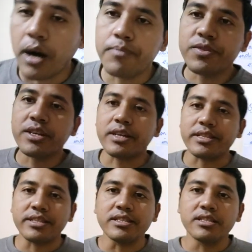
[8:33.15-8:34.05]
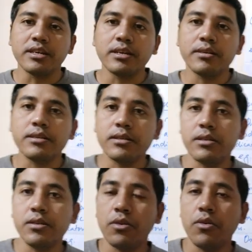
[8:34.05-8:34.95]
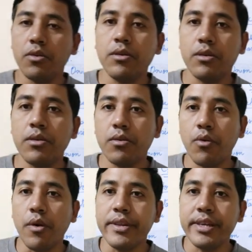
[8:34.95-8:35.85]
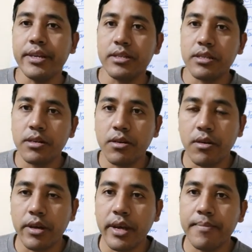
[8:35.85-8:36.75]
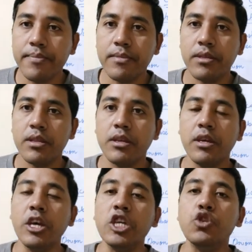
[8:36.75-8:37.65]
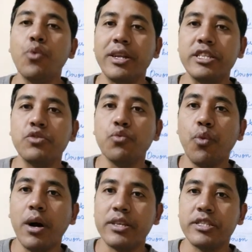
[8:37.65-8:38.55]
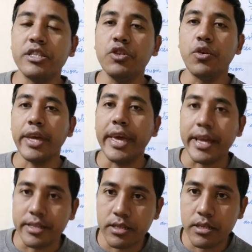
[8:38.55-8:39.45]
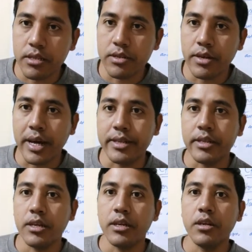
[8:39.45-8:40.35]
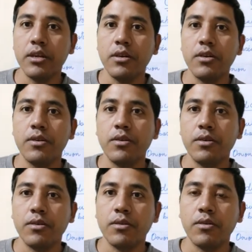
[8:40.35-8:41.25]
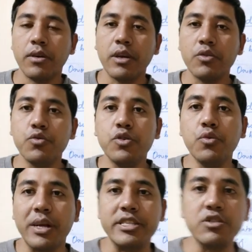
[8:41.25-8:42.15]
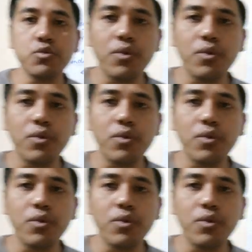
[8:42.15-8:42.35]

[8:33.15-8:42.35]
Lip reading: after cutting the onion, okay, you wanted to wash your hand, right? Okay, you wanted to